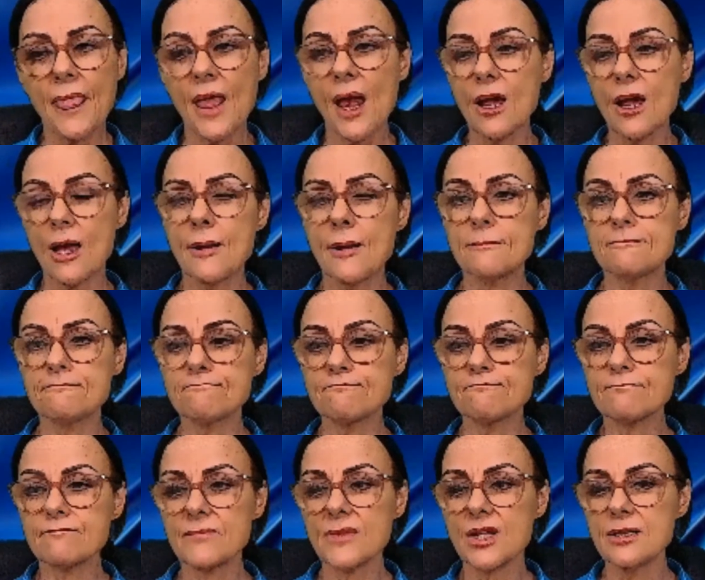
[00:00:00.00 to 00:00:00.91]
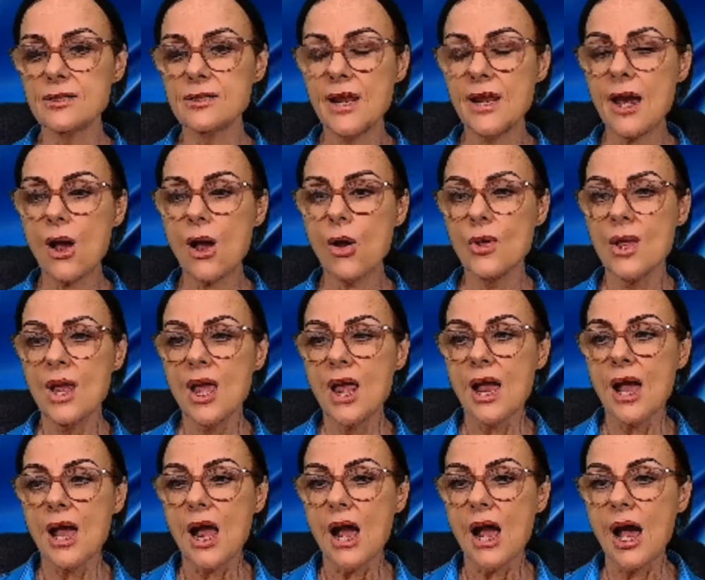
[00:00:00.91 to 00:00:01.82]
Now,
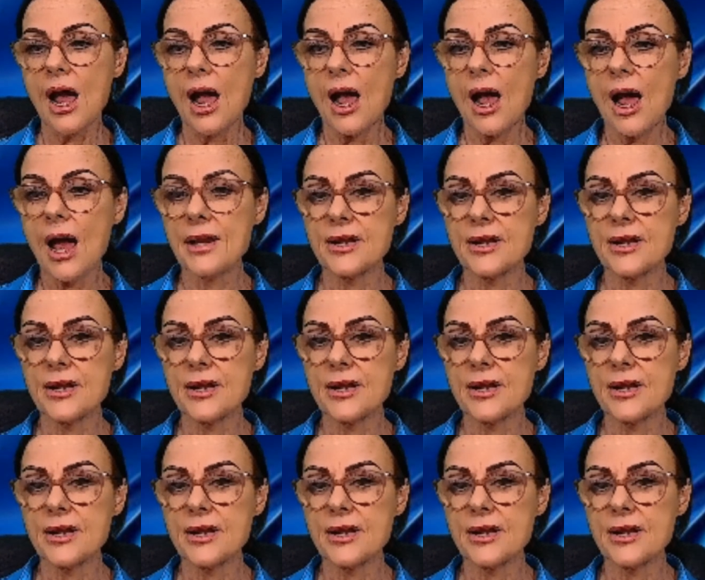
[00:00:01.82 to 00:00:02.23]
a